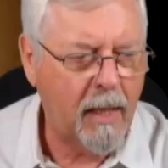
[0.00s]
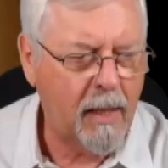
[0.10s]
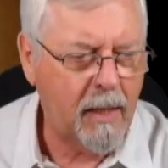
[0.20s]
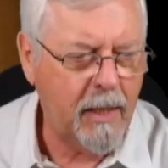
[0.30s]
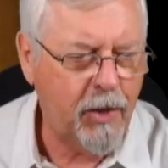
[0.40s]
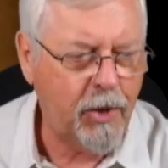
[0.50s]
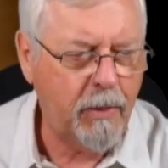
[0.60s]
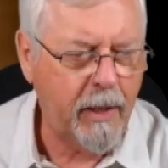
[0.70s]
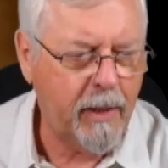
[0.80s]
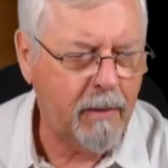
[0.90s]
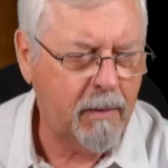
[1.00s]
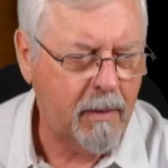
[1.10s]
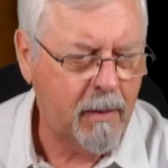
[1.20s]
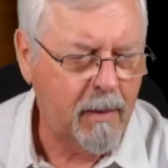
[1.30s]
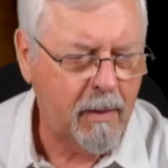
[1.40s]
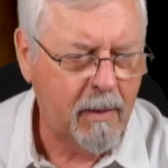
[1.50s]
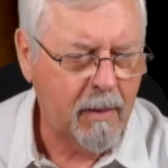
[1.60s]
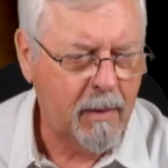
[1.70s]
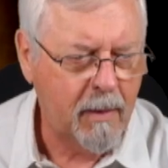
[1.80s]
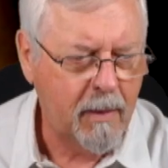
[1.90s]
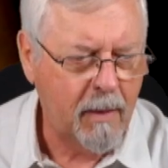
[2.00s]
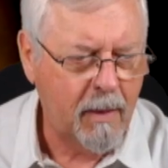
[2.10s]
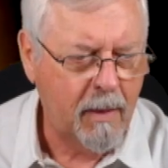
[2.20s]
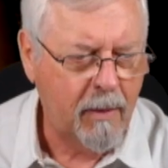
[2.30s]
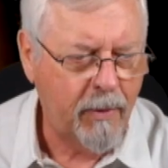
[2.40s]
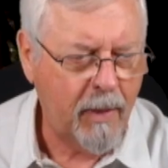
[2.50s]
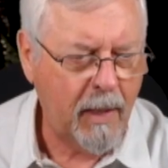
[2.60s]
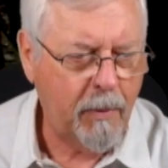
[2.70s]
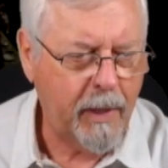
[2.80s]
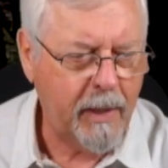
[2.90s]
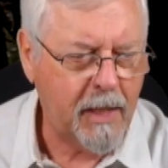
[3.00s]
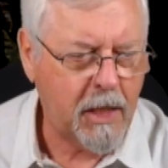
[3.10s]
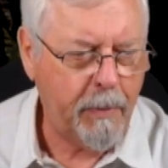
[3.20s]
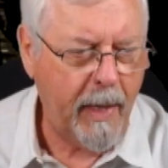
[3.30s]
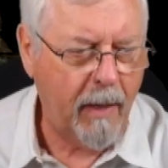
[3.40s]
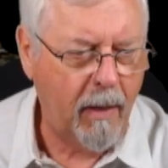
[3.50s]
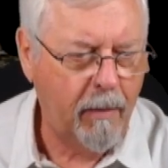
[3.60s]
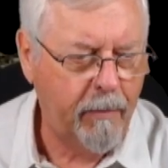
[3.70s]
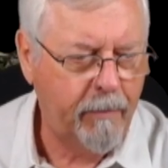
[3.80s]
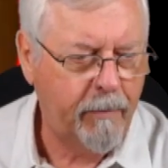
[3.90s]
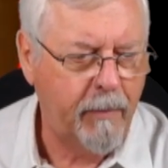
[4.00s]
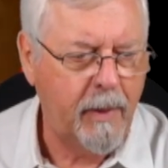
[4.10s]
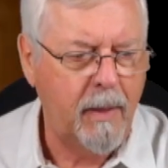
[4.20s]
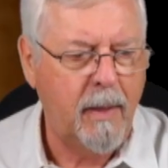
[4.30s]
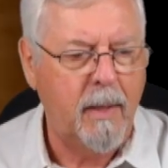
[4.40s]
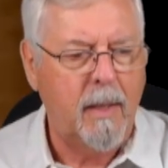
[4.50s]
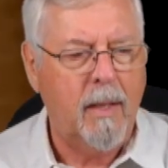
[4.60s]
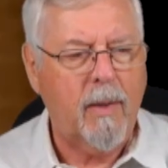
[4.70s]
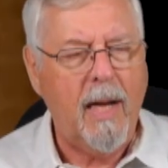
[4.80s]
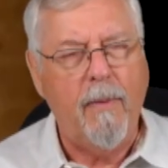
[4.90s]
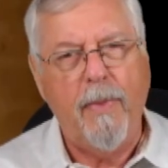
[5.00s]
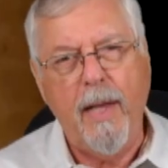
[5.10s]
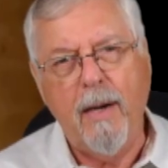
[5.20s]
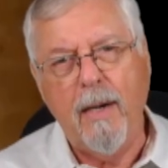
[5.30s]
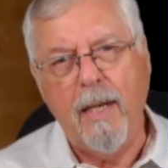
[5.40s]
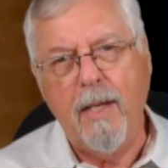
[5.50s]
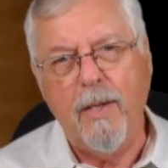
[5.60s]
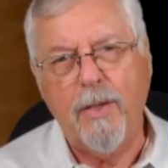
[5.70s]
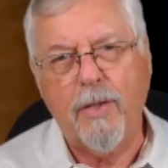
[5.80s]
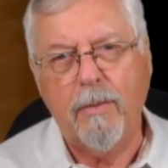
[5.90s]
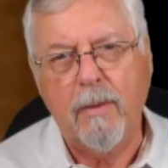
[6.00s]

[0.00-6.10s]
an issue here that I want to dispel. Okay, there is